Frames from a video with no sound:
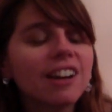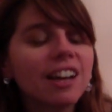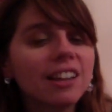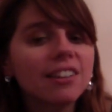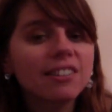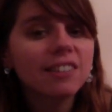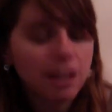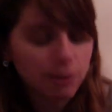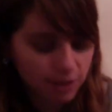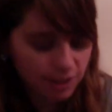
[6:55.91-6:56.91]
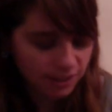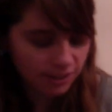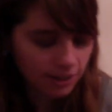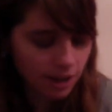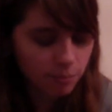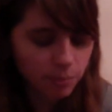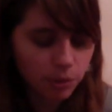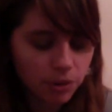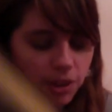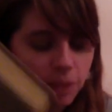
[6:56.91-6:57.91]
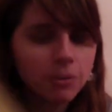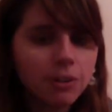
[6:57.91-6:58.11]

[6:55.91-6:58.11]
and see how it does, both of them.